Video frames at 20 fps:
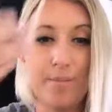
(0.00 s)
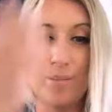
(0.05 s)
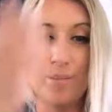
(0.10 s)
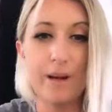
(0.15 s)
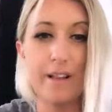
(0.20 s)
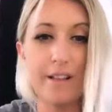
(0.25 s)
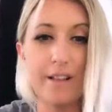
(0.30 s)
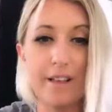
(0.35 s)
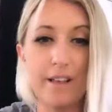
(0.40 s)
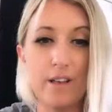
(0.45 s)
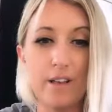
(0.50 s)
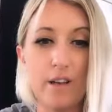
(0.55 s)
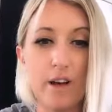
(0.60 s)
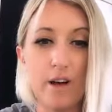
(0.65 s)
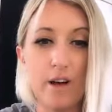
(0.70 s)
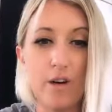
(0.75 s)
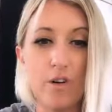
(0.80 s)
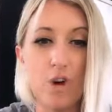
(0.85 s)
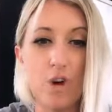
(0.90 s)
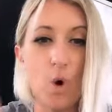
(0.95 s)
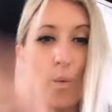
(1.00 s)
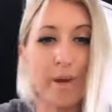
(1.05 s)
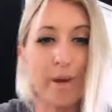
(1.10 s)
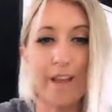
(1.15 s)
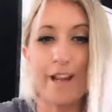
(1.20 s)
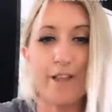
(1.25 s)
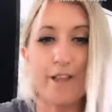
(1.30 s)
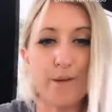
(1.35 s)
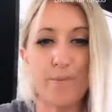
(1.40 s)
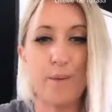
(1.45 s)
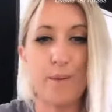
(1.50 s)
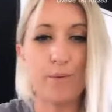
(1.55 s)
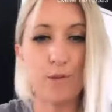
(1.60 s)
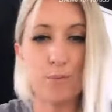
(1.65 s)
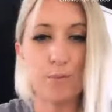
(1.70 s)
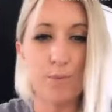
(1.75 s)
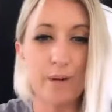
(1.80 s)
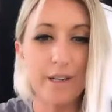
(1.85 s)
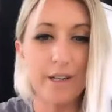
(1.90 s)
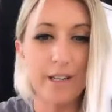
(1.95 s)
by like going in other
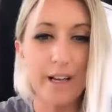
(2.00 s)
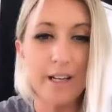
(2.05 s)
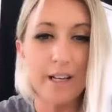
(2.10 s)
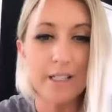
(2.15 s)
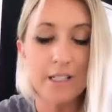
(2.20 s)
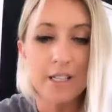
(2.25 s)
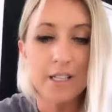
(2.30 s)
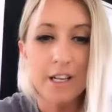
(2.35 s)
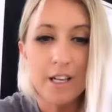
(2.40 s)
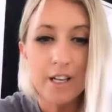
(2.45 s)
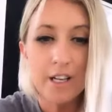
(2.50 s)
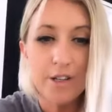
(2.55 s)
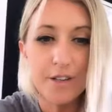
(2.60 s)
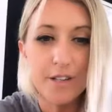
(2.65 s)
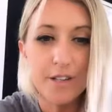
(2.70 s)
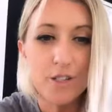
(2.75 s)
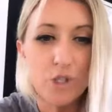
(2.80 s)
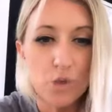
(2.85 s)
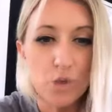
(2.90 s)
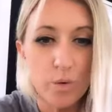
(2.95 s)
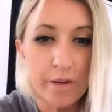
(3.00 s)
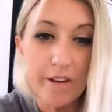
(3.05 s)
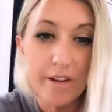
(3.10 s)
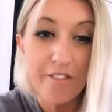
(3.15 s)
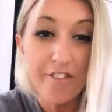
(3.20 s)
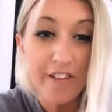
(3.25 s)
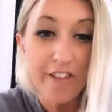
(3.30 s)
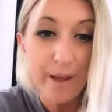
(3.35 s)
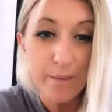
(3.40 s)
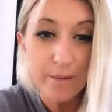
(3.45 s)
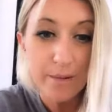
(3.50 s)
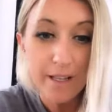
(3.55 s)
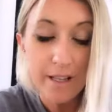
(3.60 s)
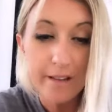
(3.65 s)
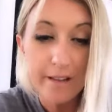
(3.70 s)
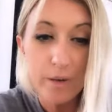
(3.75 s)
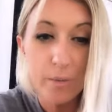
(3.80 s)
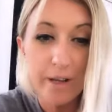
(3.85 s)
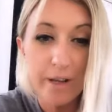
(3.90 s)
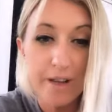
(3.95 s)
people's broadcasts. You can join a family.
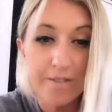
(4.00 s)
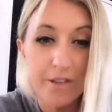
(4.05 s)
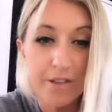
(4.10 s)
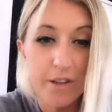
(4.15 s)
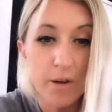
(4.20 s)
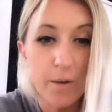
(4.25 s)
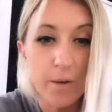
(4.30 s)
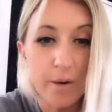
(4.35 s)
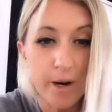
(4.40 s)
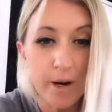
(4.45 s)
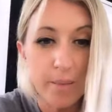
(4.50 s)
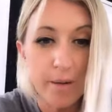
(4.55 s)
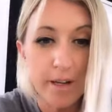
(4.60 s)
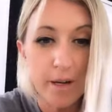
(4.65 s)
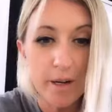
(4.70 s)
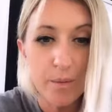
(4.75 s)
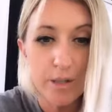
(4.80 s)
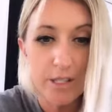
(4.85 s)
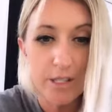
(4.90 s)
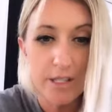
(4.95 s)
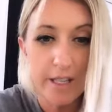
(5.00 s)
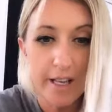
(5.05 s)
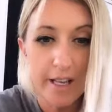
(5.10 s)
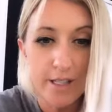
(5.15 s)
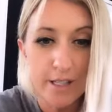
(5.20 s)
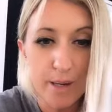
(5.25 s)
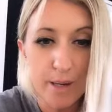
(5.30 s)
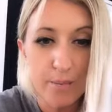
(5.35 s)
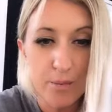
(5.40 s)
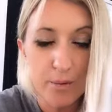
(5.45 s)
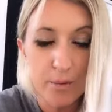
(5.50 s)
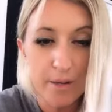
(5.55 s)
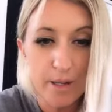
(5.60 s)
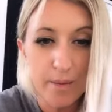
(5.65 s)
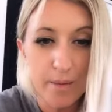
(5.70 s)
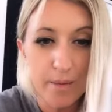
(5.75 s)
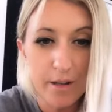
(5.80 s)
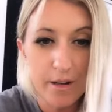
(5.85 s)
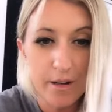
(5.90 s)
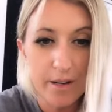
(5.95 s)
Like we have the Yo Army here, which is an anti-bullying
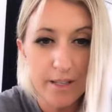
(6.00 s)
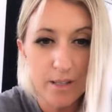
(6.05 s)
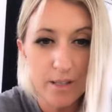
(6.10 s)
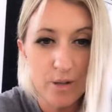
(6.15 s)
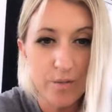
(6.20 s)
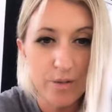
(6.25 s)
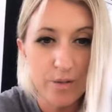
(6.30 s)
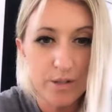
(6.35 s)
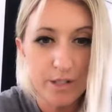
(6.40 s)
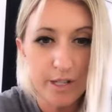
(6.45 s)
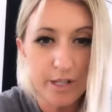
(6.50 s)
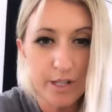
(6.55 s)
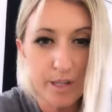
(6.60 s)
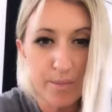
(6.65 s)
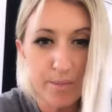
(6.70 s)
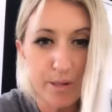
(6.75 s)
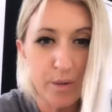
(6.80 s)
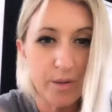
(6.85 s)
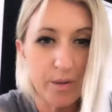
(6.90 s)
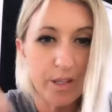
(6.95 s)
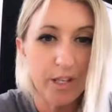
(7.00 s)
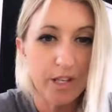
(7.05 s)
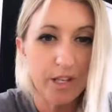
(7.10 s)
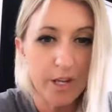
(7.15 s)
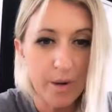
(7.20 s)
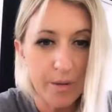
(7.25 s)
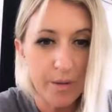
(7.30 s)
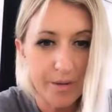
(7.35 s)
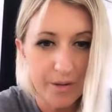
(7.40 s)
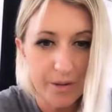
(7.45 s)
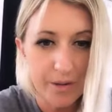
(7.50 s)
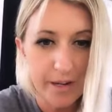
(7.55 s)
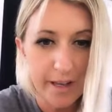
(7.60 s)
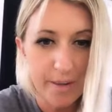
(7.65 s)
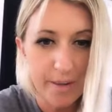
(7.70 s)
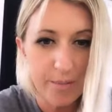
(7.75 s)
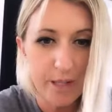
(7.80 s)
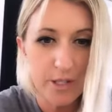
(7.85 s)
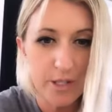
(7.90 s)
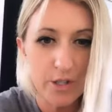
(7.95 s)
community. So if you see anybody with a Yo in their
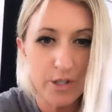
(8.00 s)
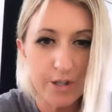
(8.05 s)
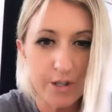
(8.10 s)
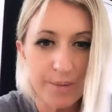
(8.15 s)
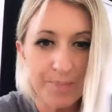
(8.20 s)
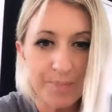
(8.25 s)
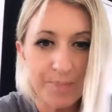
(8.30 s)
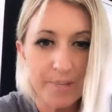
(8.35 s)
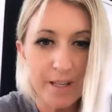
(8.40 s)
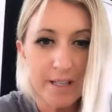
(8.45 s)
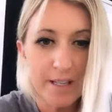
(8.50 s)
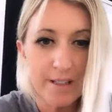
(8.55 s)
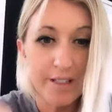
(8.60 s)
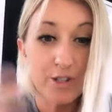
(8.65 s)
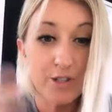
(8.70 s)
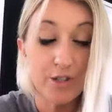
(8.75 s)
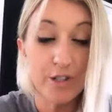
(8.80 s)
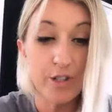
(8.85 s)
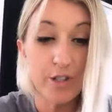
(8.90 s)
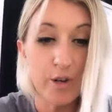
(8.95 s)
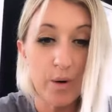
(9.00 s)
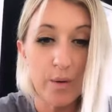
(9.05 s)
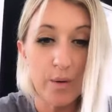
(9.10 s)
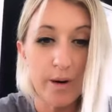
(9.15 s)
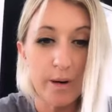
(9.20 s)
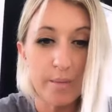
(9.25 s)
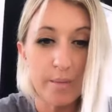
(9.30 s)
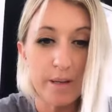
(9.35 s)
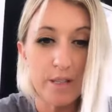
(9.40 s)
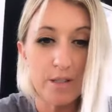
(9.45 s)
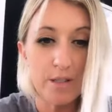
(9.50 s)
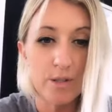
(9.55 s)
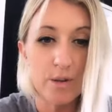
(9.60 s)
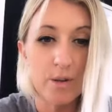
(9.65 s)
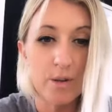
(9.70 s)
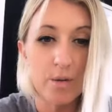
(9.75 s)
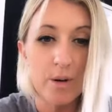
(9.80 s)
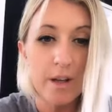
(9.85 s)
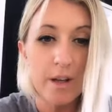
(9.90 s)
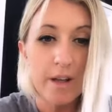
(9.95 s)
name, these are these are the Yo Army.
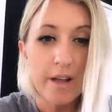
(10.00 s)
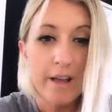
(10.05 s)
So